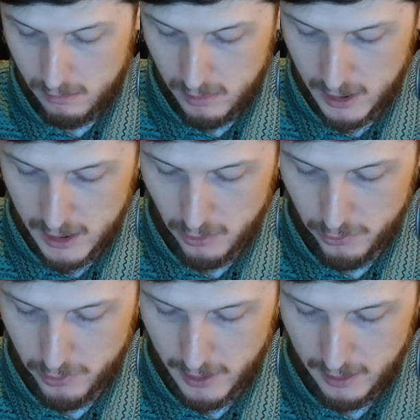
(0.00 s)
the yield
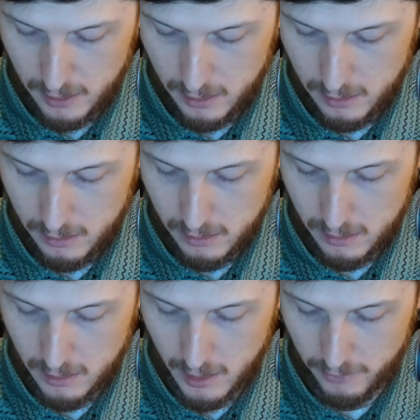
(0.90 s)
strength
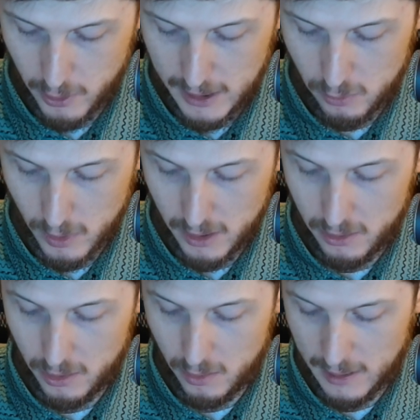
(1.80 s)
of grades 1 and 2,